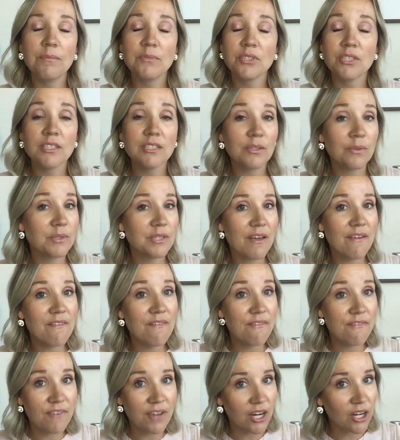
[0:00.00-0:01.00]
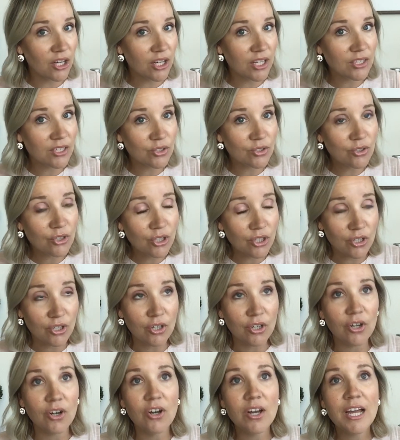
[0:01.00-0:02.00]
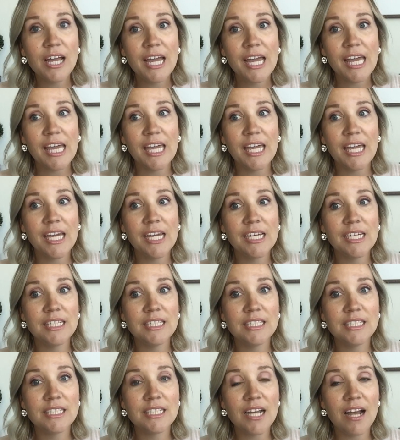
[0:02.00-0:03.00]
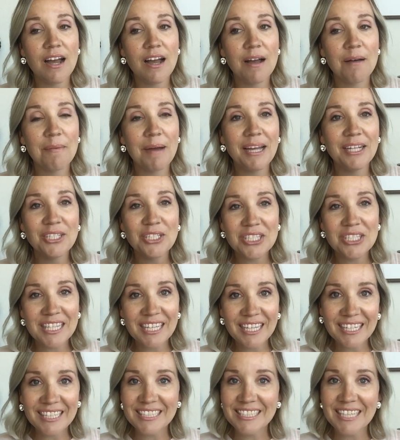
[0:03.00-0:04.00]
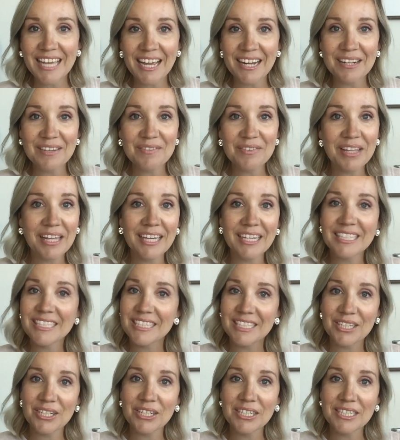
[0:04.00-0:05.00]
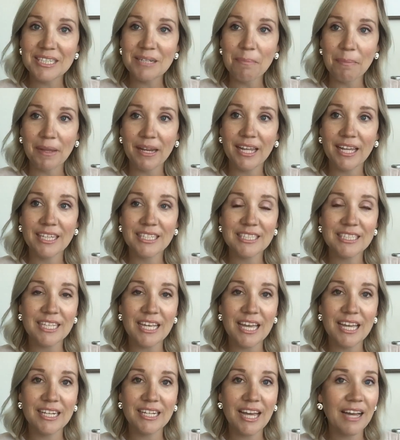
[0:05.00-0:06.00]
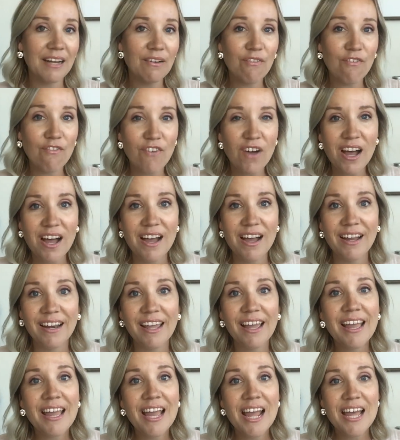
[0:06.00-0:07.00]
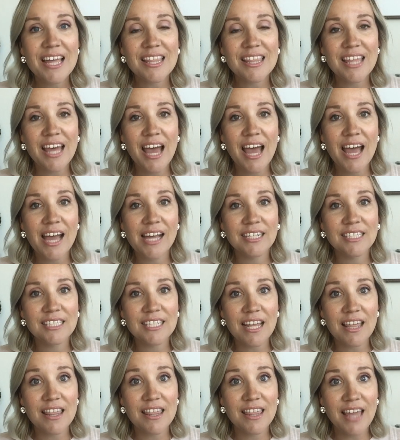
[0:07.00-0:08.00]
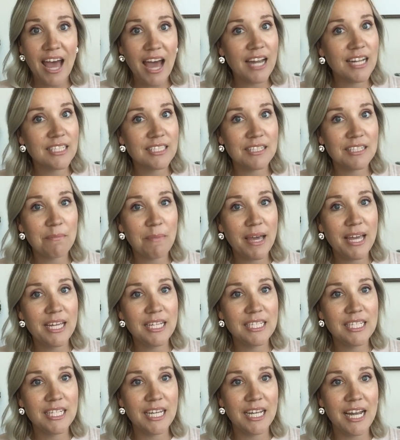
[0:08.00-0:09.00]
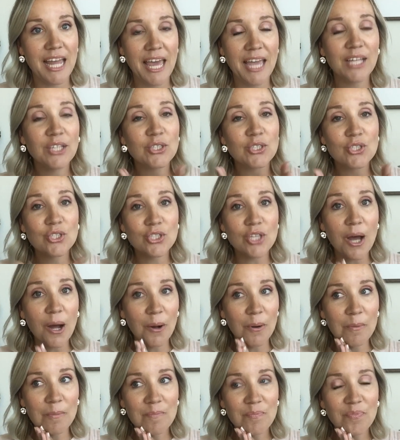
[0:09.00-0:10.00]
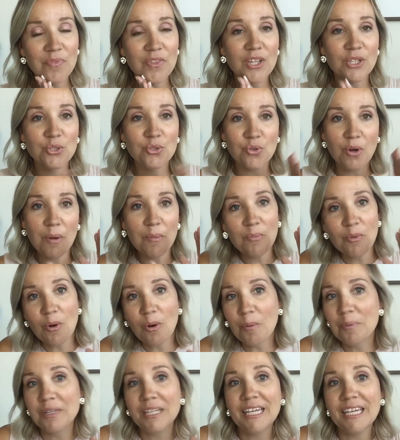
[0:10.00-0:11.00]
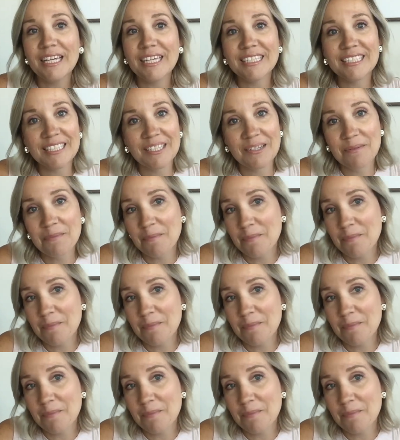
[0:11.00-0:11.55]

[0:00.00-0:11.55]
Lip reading: since I was a very little girl, and I just think it's kind of like serendipitous and kind of fun that that is in my DNA. So drum roll please.